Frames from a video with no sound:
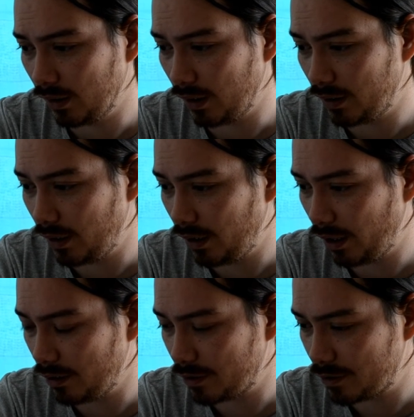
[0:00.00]
That day,
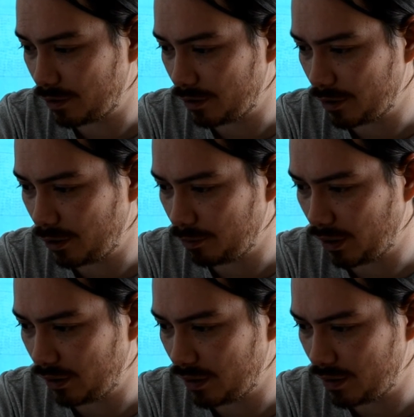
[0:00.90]
rather strangely,
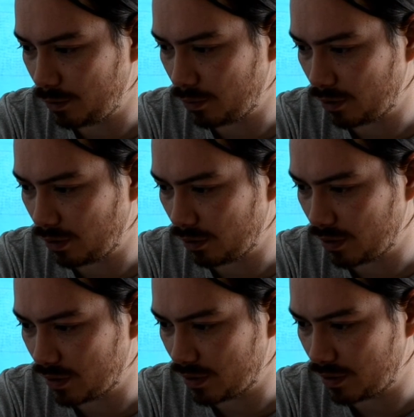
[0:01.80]
my tasting were all
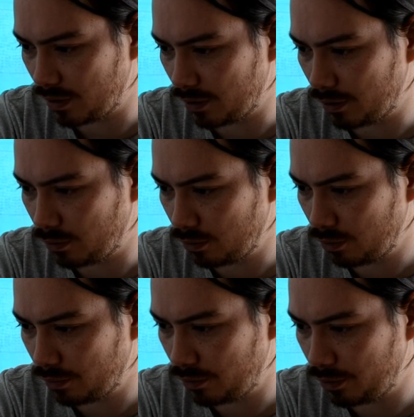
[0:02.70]
concealed.
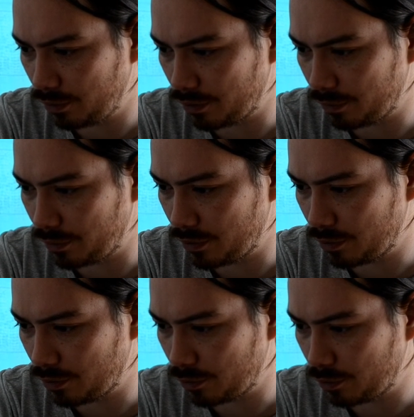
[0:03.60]
None of the usual
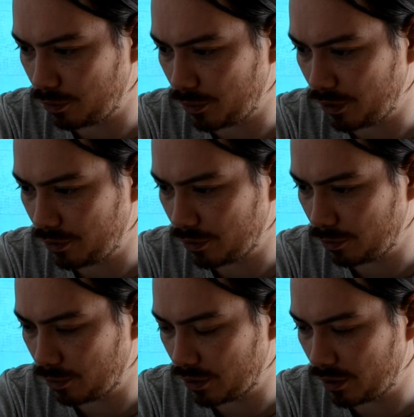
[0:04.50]
visitors of the
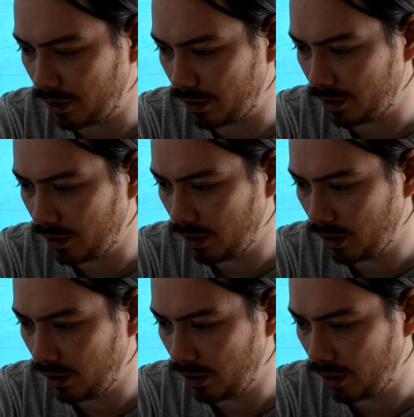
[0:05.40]
mansion were there.